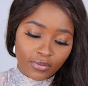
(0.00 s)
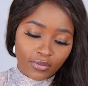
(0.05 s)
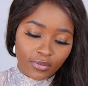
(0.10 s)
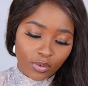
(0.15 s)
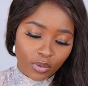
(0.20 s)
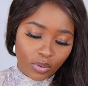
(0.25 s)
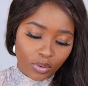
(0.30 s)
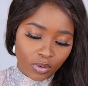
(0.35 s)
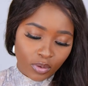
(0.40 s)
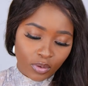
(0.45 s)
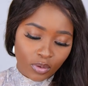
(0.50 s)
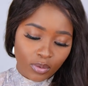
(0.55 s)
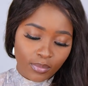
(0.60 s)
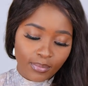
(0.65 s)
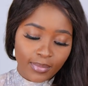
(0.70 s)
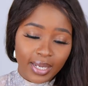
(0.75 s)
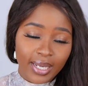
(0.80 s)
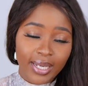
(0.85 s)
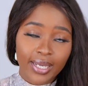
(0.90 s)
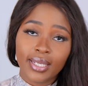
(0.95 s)
for
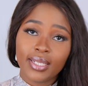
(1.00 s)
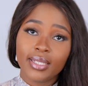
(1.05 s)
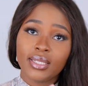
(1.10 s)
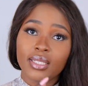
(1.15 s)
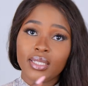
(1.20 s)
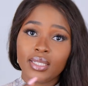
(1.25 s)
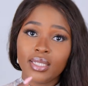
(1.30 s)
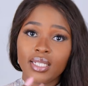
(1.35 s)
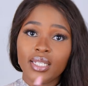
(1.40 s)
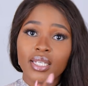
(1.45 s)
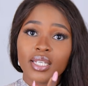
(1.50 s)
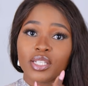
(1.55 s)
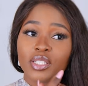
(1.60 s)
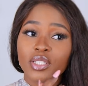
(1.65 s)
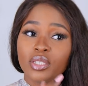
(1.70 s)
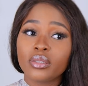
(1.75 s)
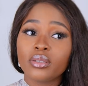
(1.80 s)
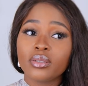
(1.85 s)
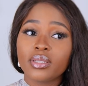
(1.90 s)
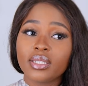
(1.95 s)
my Delina
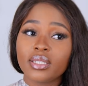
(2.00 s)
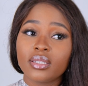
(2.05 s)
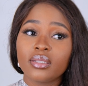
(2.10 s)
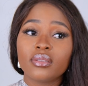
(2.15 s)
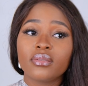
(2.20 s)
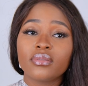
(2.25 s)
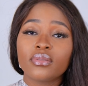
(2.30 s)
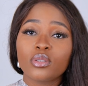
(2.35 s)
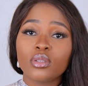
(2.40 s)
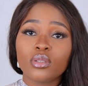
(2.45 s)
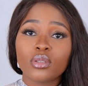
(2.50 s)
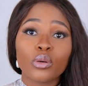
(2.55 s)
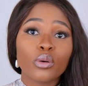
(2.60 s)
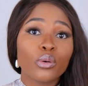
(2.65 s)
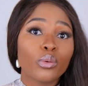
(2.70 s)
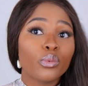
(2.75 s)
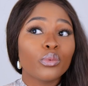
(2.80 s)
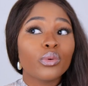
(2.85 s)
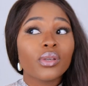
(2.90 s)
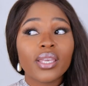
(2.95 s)
exclusive,
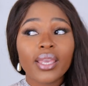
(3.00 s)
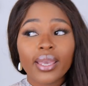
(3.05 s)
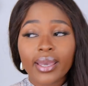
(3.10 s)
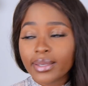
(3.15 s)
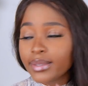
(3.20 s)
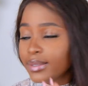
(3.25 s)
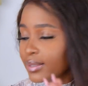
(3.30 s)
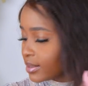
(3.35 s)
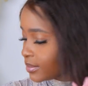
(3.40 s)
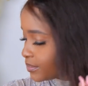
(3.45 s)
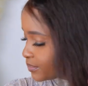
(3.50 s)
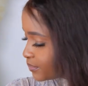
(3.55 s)
so yes.